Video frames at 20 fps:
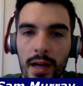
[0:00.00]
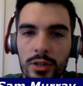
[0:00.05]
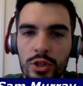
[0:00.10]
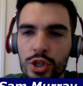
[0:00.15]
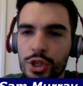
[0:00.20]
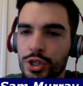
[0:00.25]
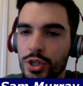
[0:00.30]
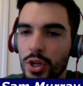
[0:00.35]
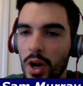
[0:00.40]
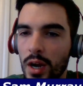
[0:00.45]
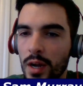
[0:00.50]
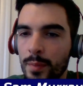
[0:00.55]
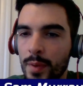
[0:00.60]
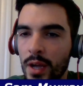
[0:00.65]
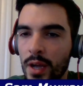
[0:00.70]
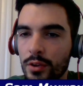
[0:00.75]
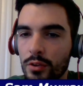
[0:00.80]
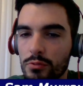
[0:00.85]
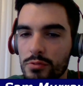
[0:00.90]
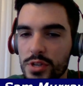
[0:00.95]
Just talk
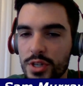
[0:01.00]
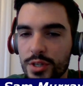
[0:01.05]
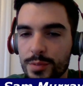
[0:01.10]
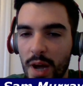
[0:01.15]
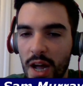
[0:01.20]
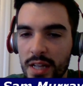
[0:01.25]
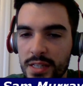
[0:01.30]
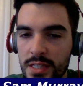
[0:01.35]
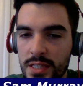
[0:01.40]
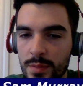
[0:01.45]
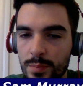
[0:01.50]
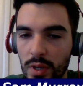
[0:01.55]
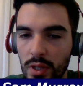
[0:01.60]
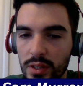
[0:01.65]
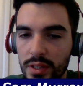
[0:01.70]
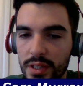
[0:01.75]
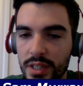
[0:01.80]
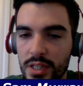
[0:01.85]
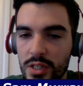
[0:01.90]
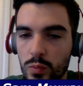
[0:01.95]
about your
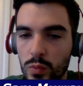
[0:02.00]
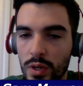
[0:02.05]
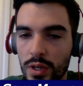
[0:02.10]
responsibilities,